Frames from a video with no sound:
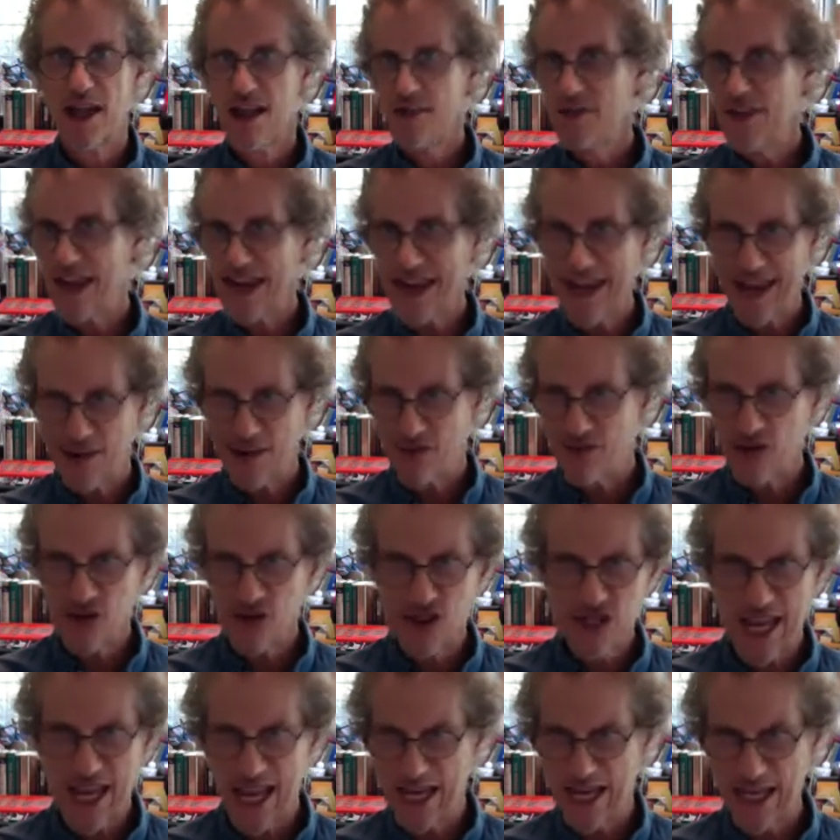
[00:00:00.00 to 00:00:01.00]
That kind of
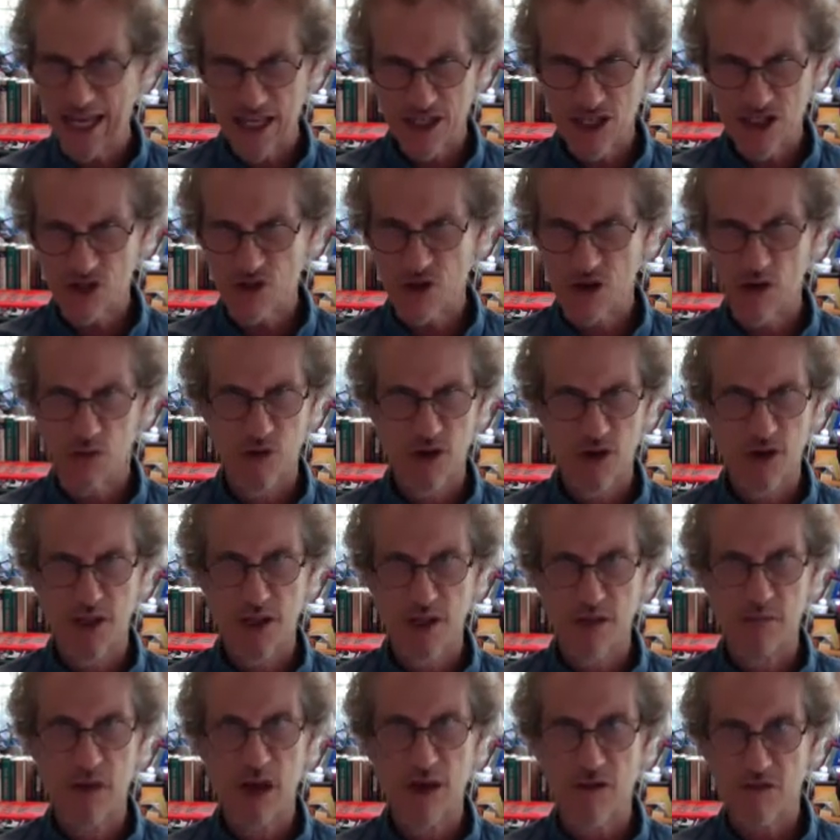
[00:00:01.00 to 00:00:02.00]
firsthand history really
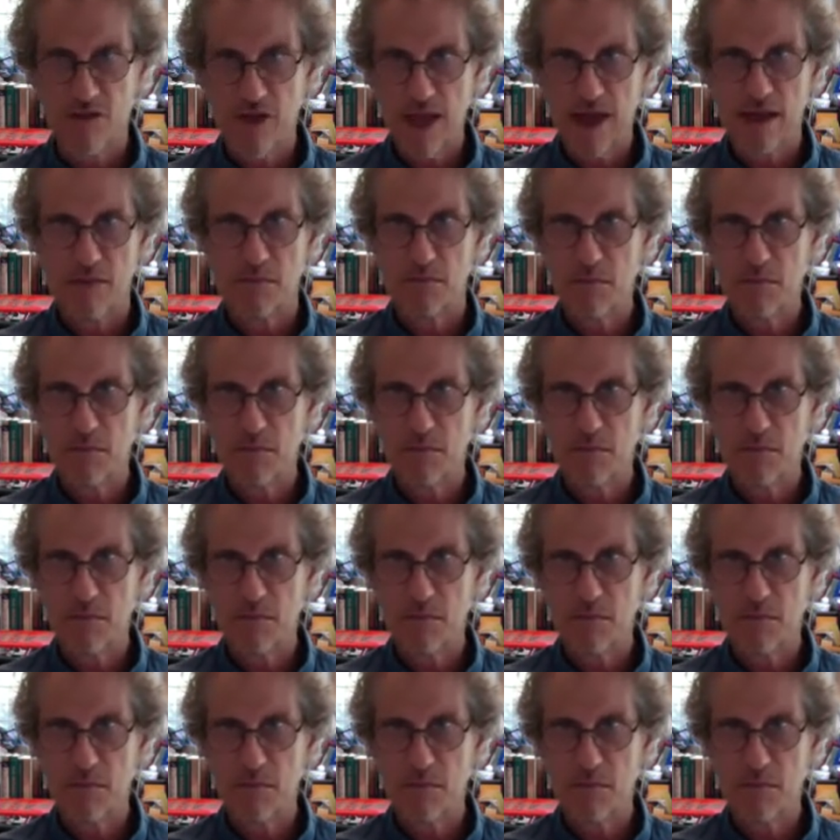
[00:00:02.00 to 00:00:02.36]
motivated